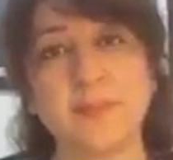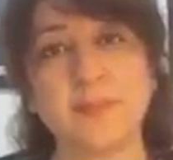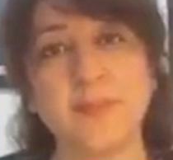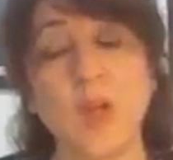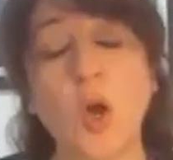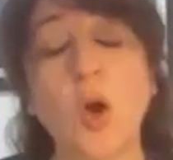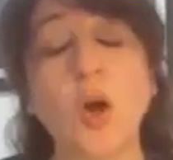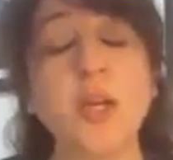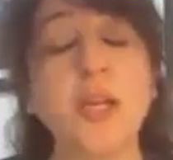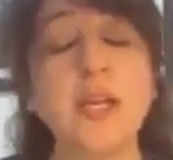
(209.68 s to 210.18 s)

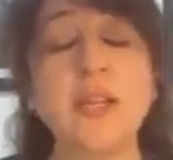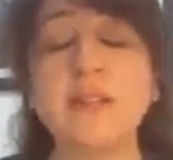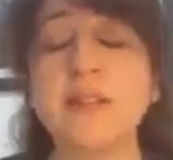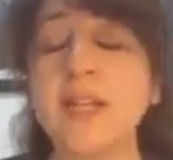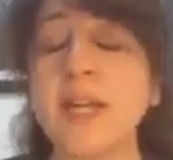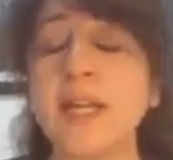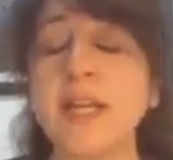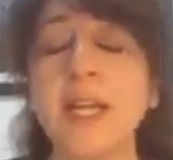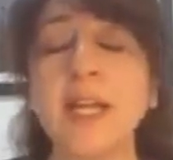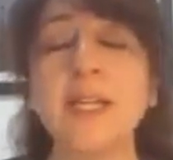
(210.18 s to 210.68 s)
Or is
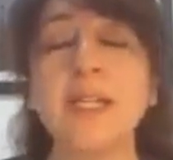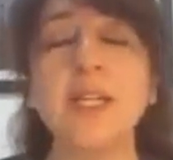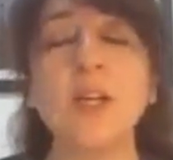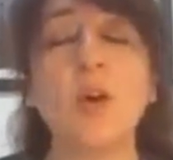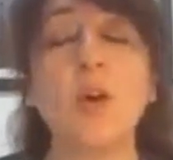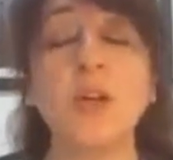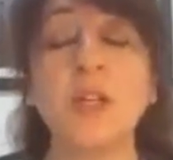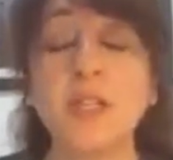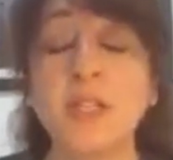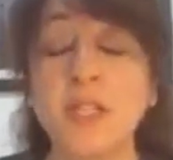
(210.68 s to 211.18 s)
there any
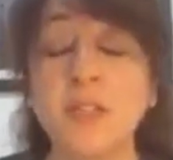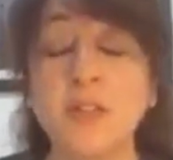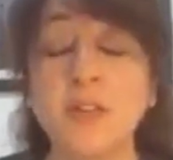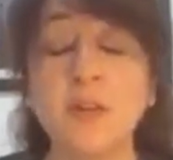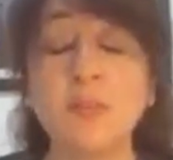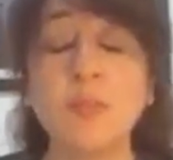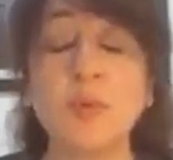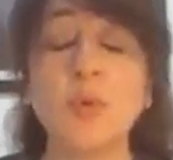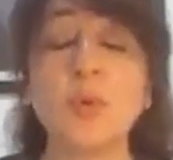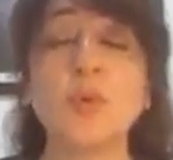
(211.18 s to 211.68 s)
alternative
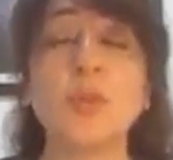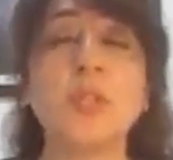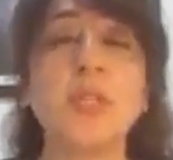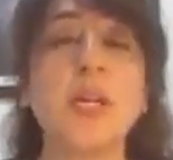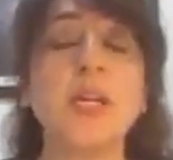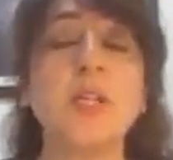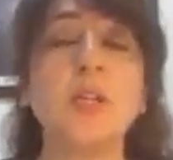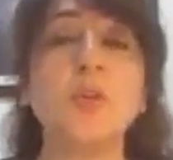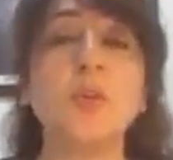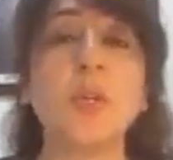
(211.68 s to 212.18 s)
approach
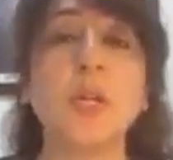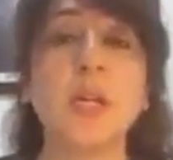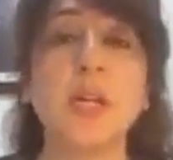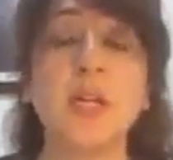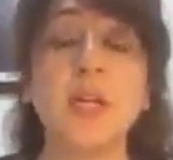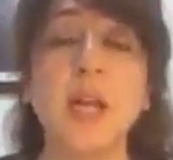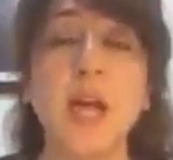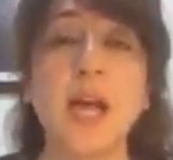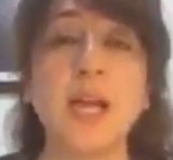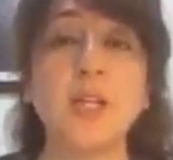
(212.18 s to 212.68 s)
that you
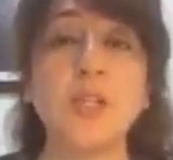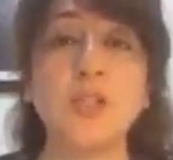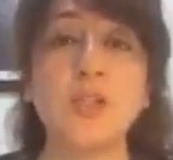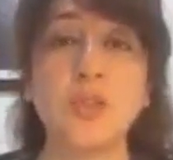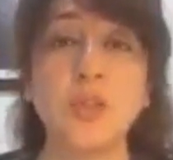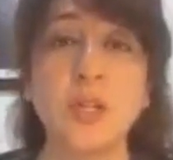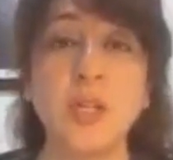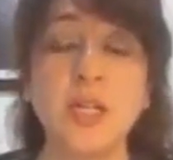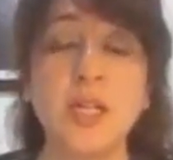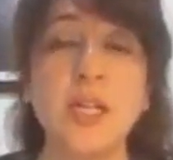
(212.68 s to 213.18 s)
can
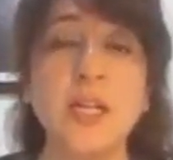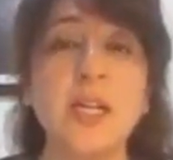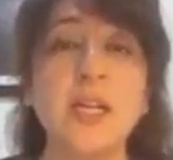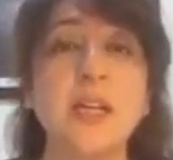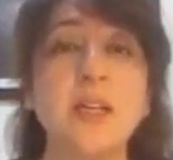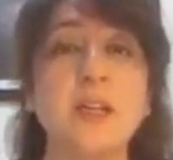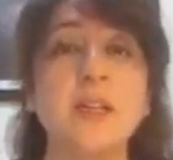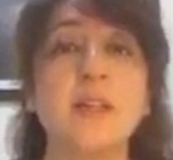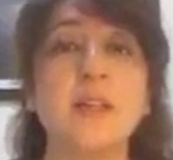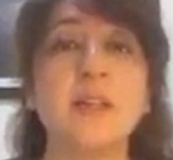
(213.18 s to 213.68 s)

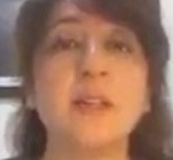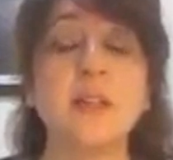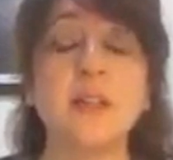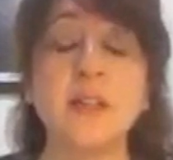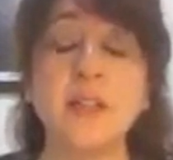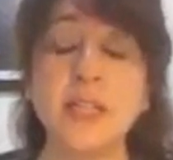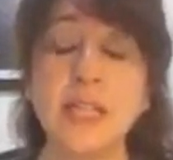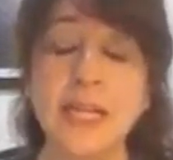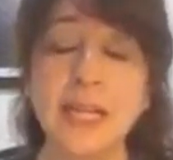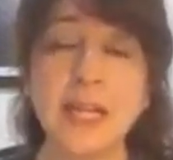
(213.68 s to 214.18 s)
actually
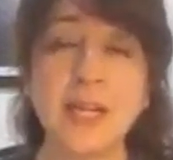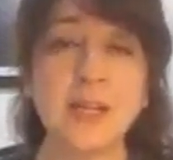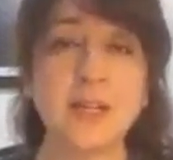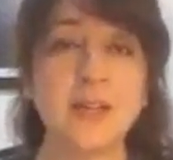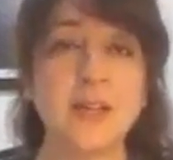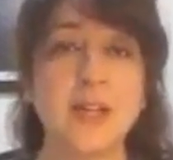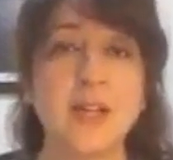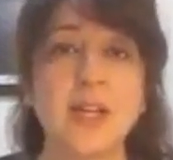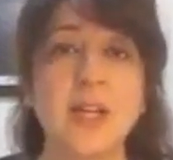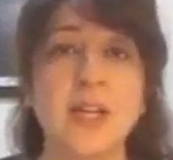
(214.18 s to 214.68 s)

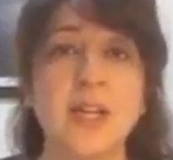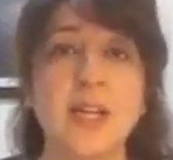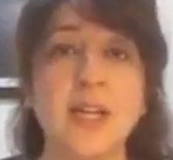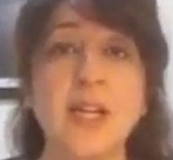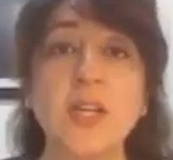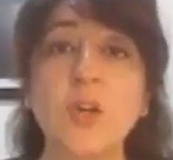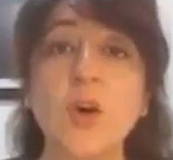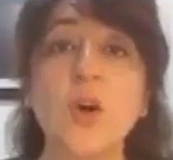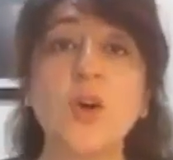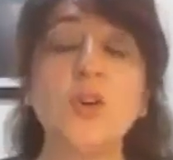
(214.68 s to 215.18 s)
take
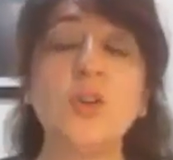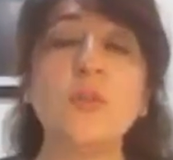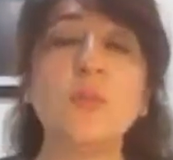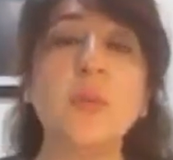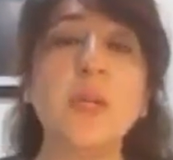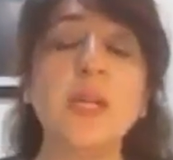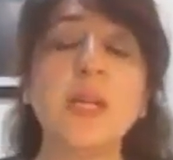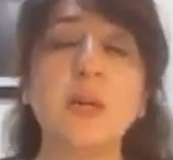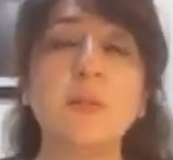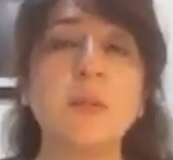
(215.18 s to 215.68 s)
in order to
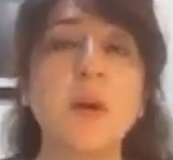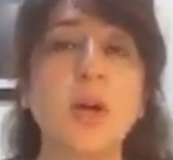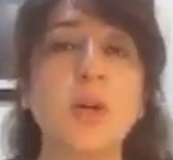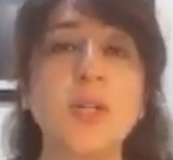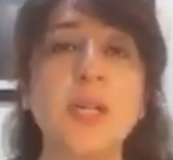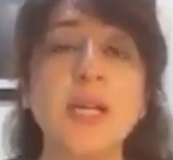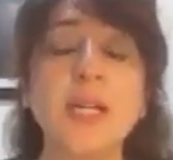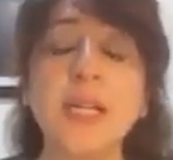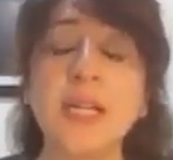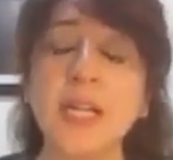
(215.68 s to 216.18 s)
bring
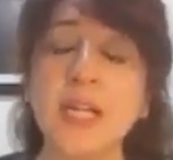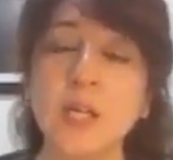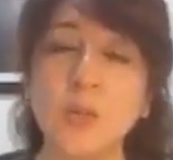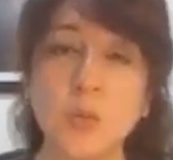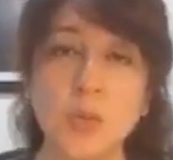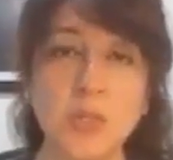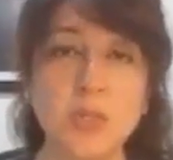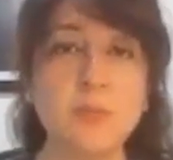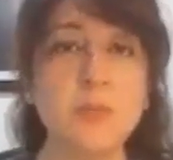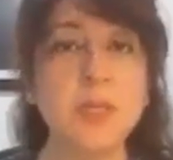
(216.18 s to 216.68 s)
about that
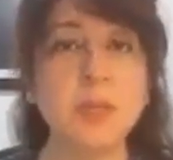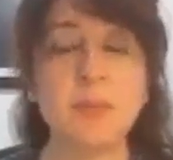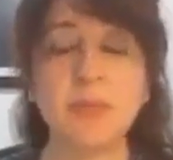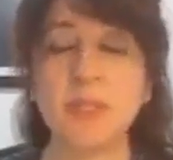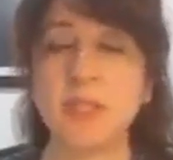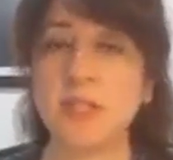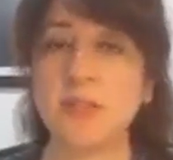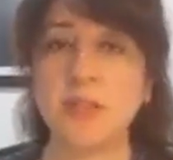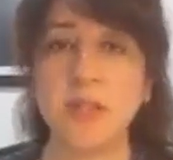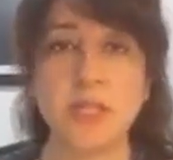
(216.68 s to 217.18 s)
equilibrium in
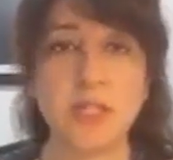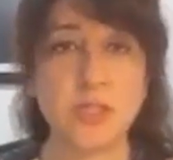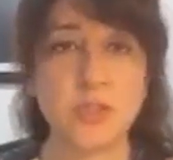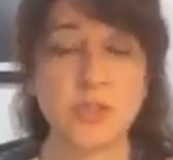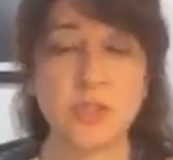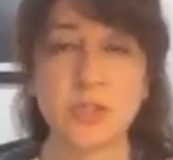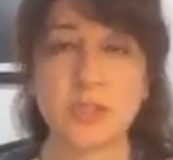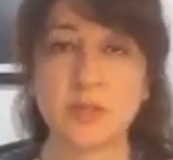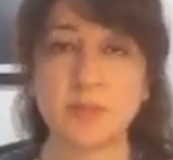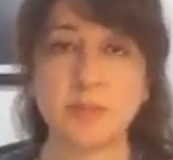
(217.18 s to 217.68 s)
that
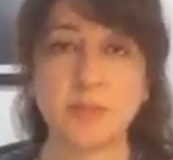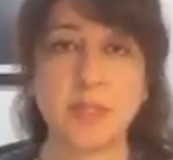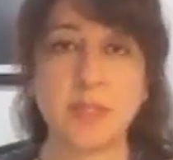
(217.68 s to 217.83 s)
relationship?